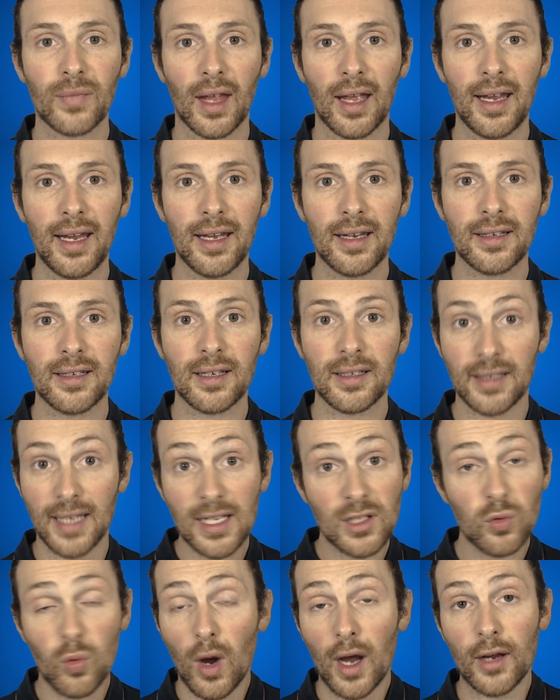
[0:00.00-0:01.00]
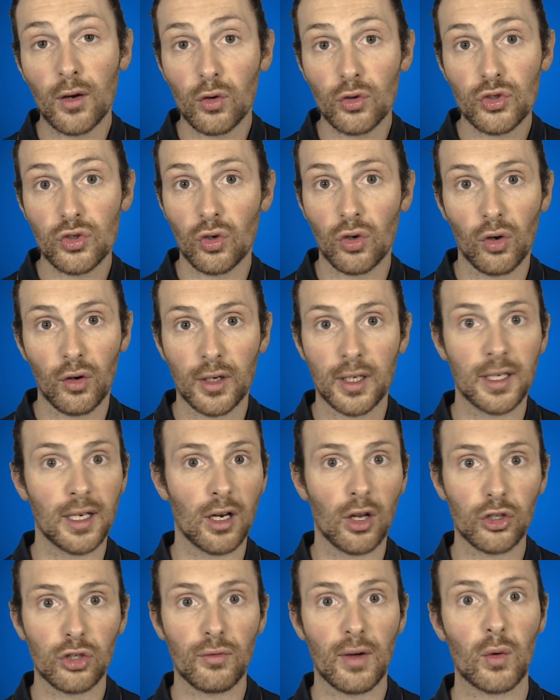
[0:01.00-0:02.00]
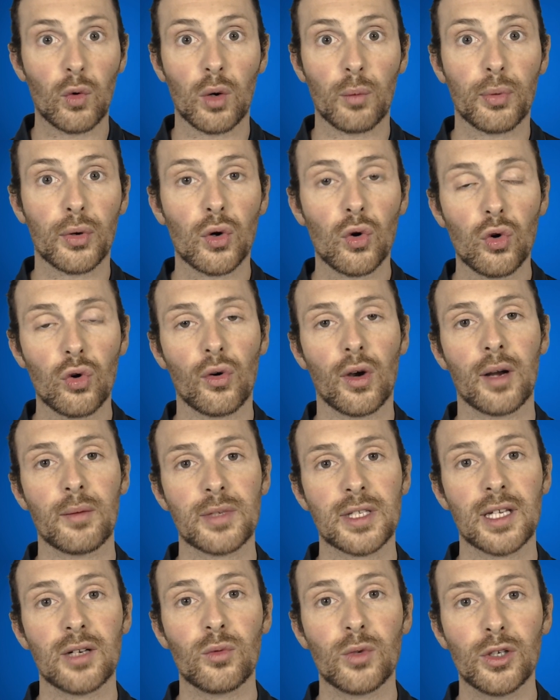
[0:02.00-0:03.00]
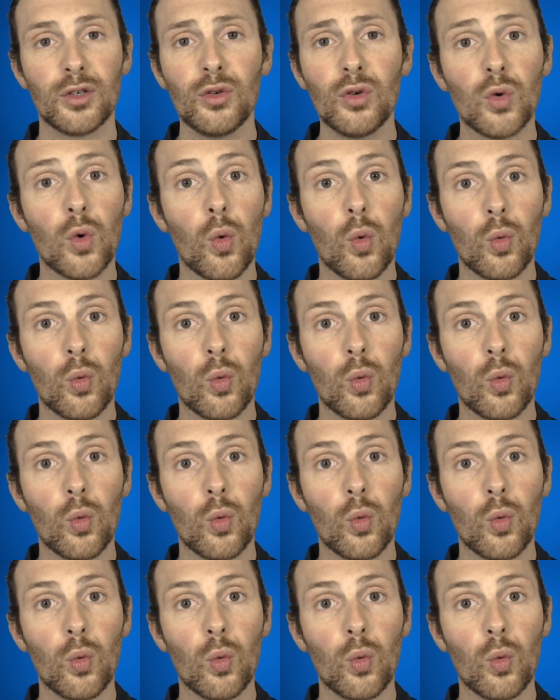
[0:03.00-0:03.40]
And that's why also in a lot of our programs that we do,